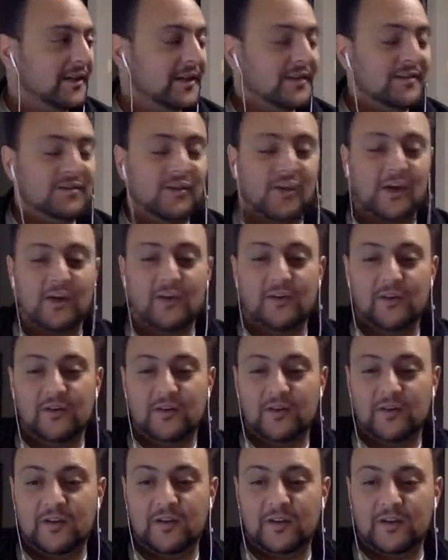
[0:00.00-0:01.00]
So
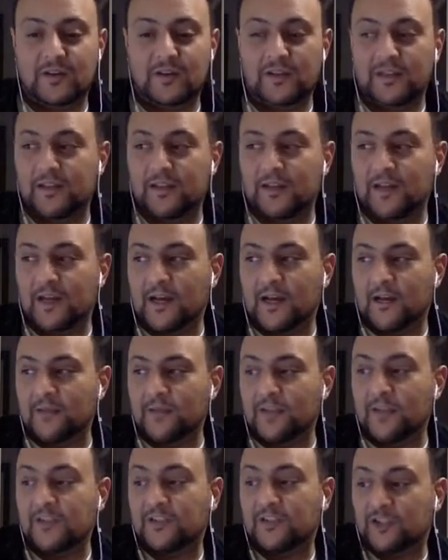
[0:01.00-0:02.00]

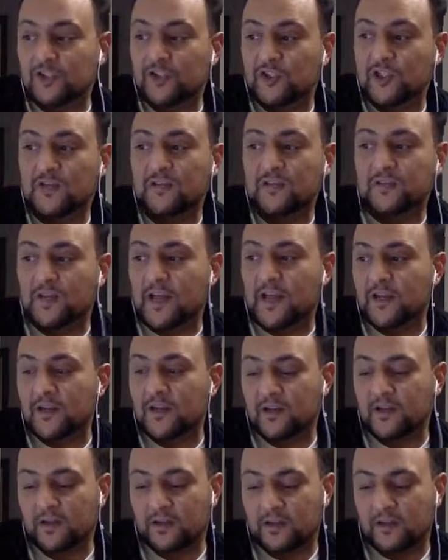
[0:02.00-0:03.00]
it's just had
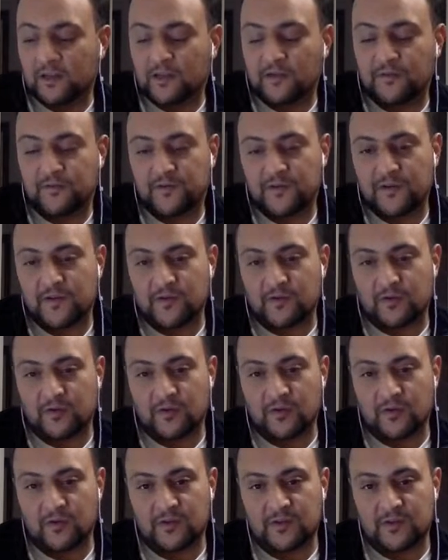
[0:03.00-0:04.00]
a federal
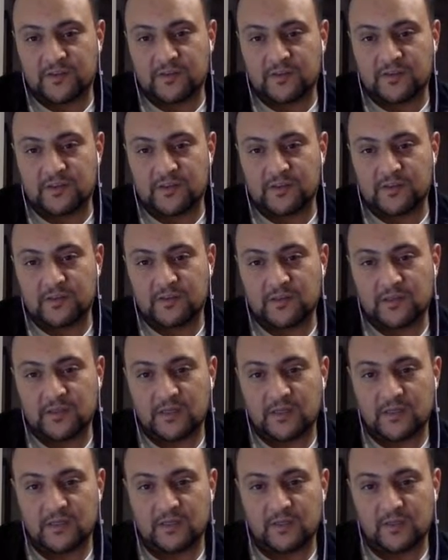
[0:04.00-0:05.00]
court decision
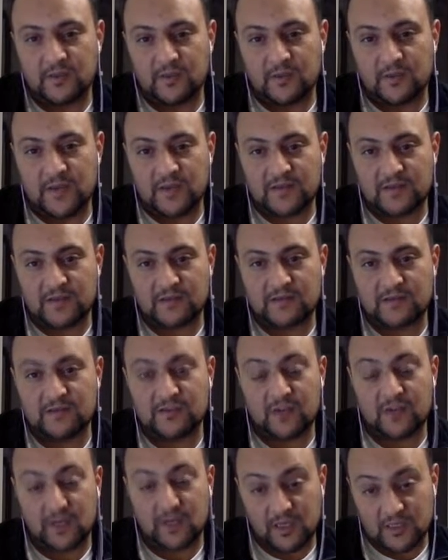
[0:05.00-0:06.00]
in the US
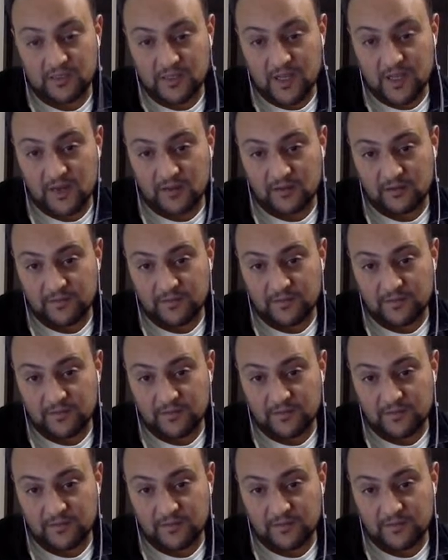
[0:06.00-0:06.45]
shutting it down.